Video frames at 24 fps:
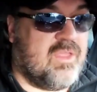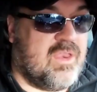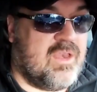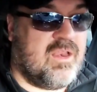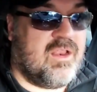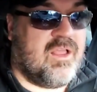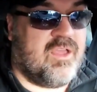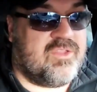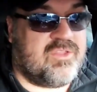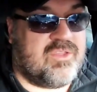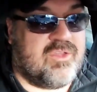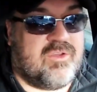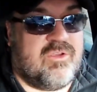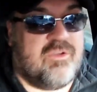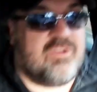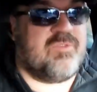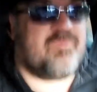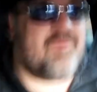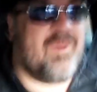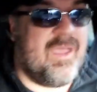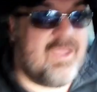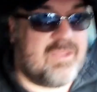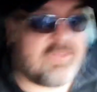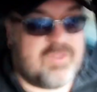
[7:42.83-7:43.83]
And it also
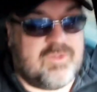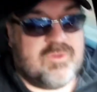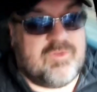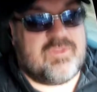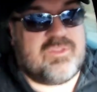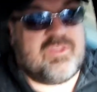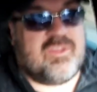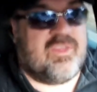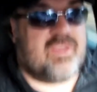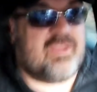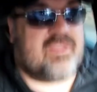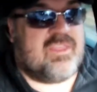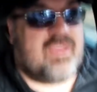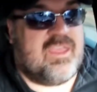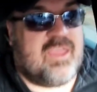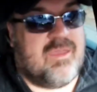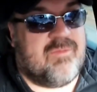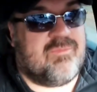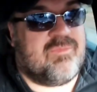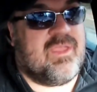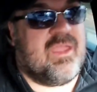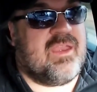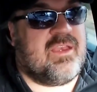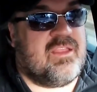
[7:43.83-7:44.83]
goes back to like the
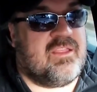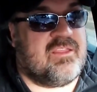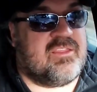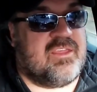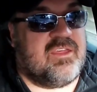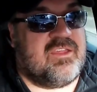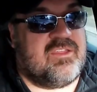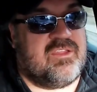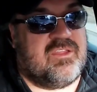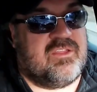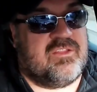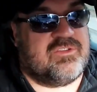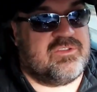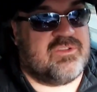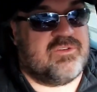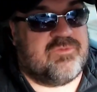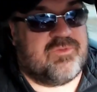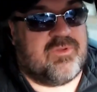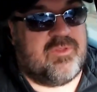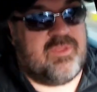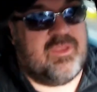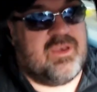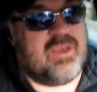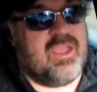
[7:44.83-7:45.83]
M96 engine
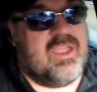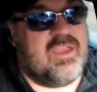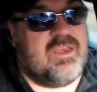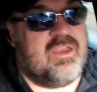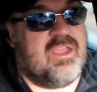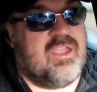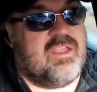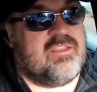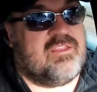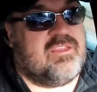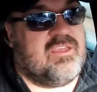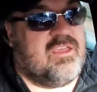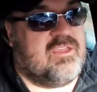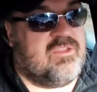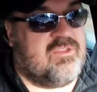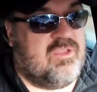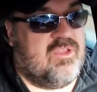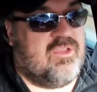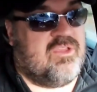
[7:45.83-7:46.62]
from the 996.